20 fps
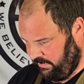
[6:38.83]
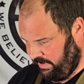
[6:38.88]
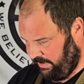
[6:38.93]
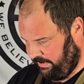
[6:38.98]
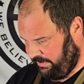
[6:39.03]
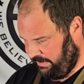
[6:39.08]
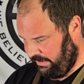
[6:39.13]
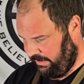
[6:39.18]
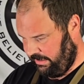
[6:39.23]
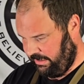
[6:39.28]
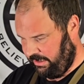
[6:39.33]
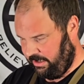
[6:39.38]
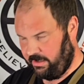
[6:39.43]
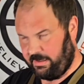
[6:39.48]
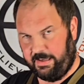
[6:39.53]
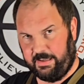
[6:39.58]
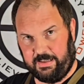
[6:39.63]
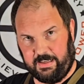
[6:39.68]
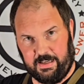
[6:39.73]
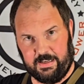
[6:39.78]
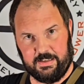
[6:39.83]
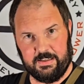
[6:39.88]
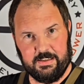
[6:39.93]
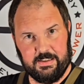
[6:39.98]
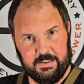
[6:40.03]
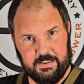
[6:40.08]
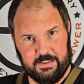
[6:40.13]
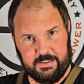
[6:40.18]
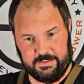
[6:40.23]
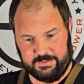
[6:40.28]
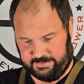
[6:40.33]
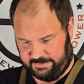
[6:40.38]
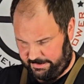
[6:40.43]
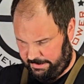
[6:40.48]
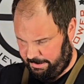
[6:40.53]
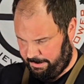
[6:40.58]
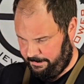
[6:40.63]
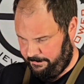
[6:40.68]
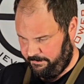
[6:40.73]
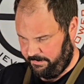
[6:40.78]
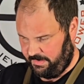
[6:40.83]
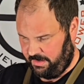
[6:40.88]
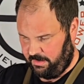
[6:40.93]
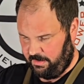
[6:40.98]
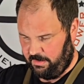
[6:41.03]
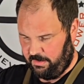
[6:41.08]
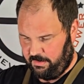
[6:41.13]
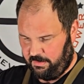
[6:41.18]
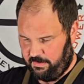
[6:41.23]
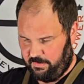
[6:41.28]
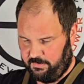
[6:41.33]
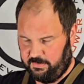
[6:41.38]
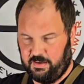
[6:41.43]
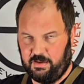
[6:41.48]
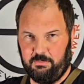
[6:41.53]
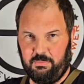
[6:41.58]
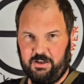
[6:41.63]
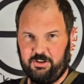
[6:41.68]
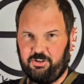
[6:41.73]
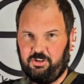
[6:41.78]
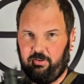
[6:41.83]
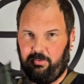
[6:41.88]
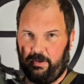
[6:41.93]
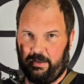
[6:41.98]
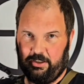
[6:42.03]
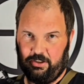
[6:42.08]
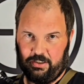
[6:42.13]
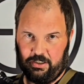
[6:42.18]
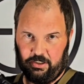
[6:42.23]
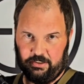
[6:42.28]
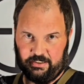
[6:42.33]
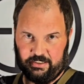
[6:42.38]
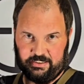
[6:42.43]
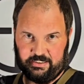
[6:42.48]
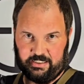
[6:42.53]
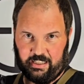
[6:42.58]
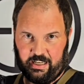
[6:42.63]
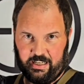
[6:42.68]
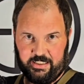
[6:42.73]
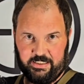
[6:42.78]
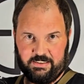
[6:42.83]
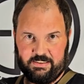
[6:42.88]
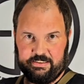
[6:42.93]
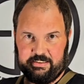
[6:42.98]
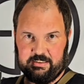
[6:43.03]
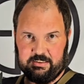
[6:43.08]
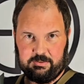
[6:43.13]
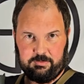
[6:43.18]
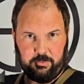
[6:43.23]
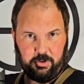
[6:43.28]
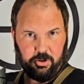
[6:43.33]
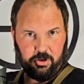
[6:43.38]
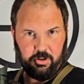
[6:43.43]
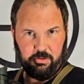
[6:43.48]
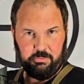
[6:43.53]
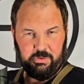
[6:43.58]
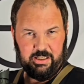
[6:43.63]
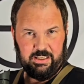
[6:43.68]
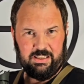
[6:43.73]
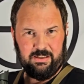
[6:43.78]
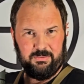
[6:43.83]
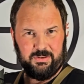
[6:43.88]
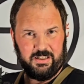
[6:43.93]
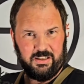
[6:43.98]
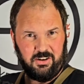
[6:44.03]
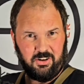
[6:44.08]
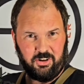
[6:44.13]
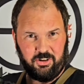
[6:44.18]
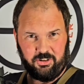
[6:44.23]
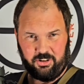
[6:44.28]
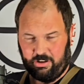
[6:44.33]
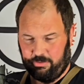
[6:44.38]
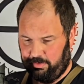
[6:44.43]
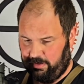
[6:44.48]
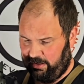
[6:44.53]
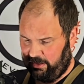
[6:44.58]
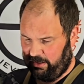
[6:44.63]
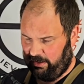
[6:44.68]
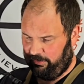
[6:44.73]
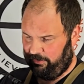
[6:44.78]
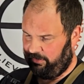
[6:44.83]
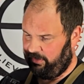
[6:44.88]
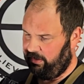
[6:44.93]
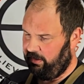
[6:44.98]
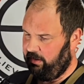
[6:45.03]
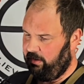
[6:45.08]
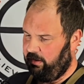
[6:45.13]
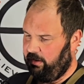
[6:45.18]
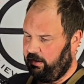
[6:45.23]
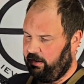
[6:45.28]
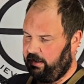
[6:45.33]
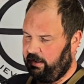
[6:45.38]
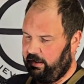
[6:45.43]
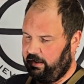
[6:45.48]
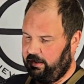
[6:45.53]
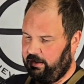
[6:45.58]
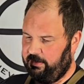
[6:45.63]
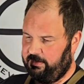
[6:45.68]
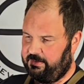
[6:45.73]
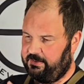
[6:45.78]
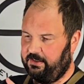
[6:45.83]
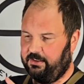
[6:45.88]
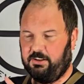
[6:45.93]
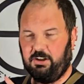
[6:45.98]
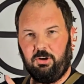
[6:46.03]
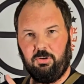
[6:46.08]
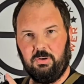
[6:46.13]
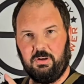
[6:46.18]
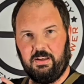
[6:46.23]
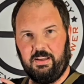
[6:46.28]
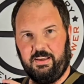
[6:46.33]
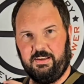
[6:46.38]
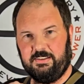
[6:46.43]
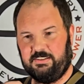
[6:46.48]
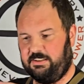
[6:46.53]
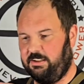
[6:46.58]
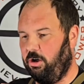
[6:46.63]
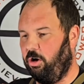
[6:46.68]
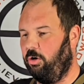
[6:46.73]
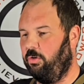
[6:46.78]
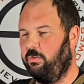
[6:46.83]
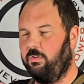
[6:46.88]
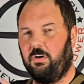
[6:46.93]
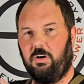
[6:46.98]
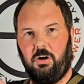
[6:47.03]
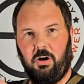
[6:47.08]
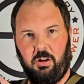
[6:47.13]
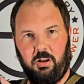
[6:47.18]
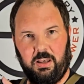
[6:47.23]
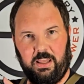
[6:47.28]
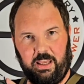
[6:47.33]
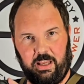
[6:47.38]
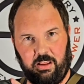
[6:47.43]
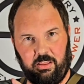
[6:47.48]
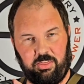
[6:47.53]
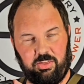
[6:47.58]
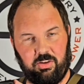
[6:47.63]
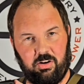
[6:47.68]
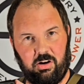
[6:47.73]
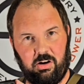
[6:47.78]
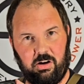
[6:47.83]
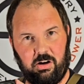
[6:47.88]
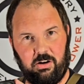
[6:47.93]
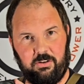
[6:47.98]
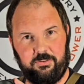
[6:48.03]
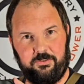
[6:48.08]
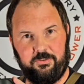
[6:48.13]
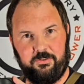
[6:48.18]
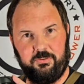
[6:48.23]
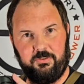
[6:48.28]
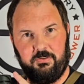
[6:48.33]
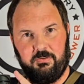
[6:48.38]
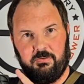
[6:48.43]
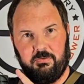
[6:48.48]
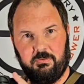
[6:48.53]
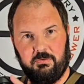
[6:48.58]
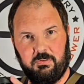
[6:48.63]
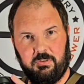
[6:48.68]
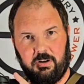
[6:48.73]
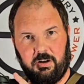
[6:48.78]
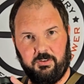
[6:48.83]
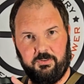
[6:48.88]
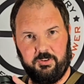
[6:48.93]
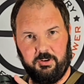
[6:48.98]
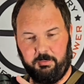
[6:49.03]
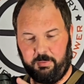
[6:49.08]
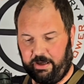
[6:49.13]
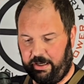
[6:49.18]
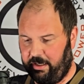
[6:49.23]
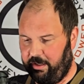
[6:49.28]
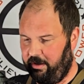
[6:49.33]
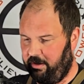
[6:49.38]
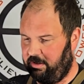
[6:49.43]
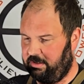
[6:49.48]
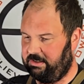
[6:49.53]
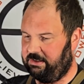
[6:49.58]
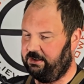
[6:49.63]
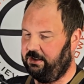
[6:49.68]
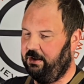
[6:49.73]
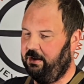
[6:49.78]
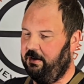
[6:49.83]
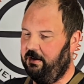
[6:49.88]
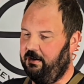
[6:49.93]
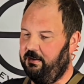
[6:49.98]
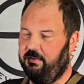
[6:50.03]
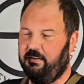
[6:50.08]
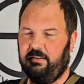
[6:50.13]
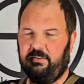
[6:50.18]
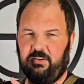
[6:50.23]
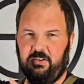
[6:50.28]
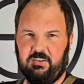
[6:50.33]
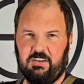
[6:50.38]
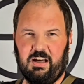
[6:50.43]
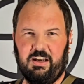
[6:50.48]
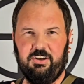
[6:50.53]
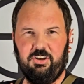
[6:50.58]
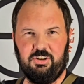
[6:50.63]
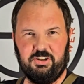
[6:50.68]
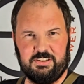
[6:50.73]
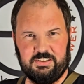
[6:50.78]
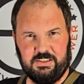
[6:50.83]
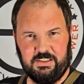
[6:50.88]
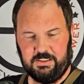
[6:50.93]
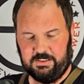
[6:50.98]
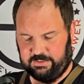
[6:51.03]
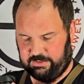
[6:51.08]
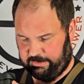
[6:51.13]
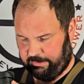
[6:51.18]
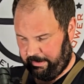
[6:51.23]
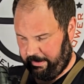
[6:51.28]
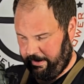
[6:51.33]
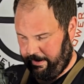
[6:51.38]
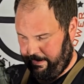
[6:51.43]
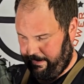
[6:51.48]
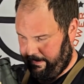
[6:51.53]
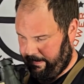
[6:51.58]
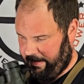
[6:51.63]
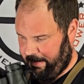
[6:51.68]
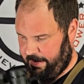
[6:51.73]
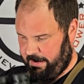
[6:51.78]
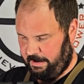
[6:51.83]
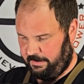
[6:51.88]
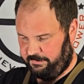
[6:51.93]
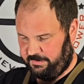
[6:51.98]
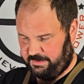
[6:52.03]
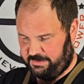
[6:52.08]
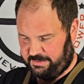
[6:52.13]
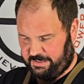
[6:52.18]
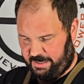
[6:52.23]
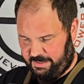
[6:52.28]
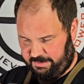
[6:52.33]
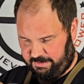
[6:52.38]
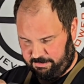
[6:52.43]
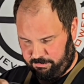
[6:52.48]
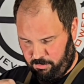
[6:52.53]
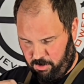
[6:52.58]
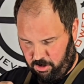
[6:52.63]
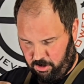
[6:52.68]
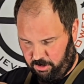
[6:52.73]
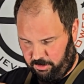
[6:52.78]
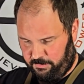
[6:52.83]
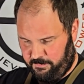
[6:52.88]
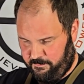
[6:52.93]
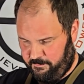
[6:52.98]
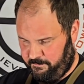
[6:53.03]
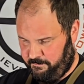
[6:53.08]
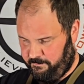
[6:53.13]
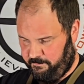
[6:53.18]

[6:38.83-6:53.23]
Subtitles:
It's in here again. They measure when you got the size. It's a small, medium, and large, I believe. It's the total length, the overall length of your binocs. This is under 6. I have the size small.